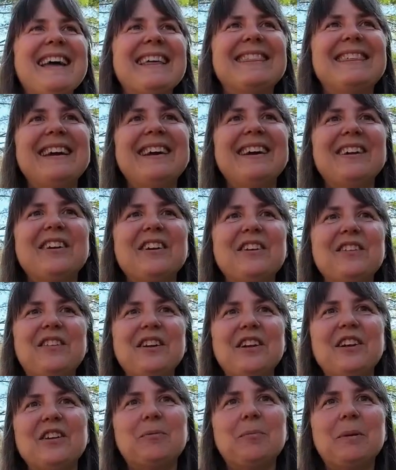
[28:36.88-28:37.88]

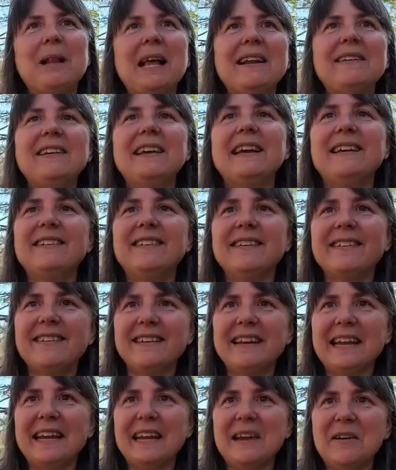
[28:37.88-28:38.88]
There's planting at
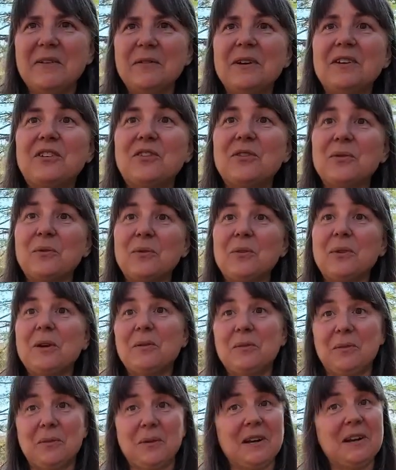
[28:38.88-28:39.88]
Disney, which
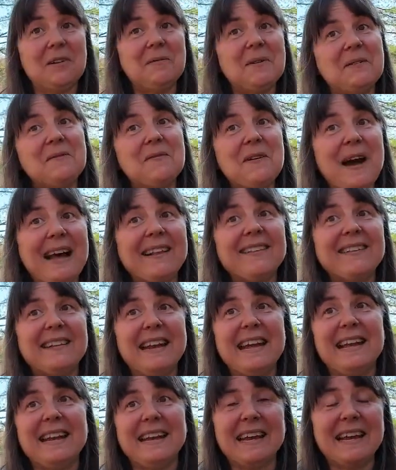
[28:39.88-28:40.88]
would have been
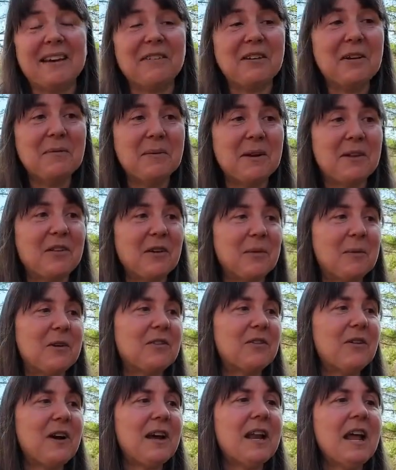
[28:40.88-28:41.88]
fascinating. It would have been so
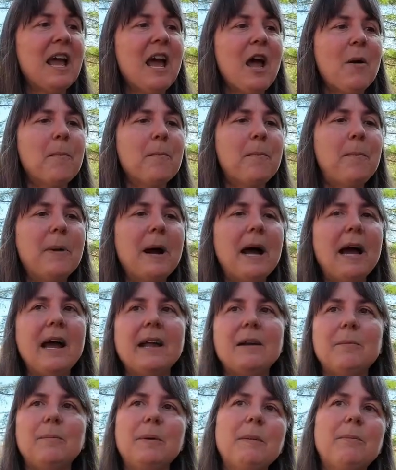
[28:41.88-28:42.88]
much fun.
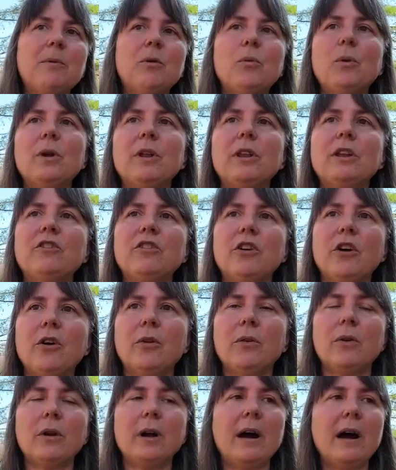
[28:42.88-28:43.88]
But people really
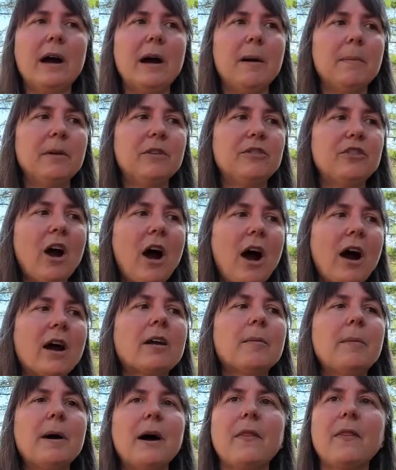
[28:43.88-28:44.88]
don't
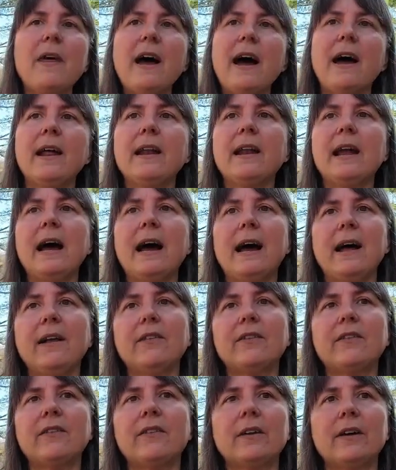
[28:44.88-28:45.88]
talk about that as,